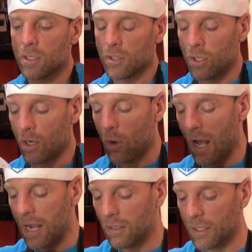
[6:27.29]
You know,
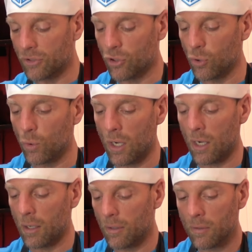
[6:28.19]
I like
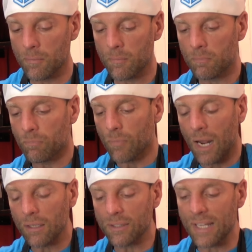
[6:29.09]

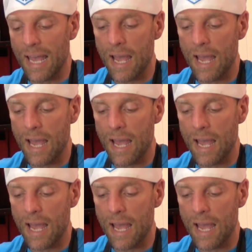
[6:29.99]
to